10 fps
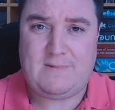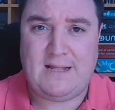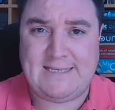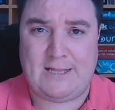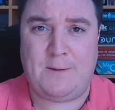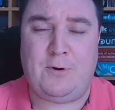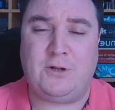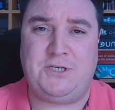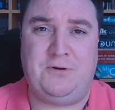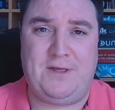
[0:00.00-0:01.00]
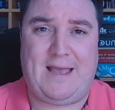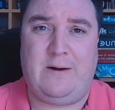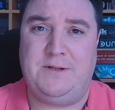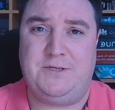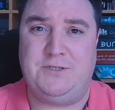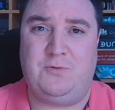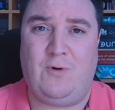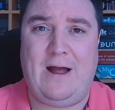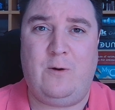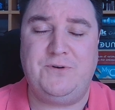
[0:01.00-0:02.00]
teleporting other characters
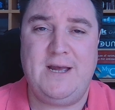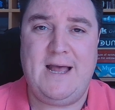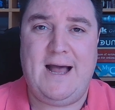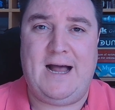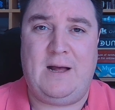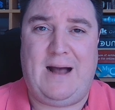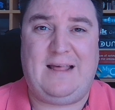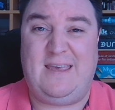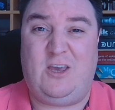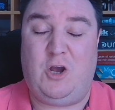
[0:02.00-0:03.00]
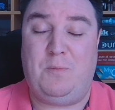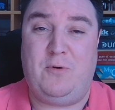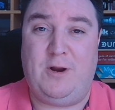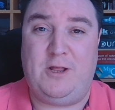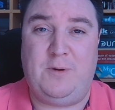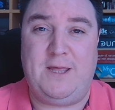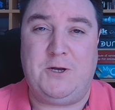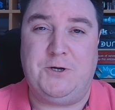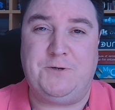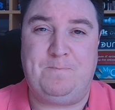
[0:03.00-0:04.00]
around. I think it could be really, really
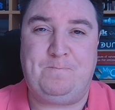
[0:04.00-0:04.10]
good.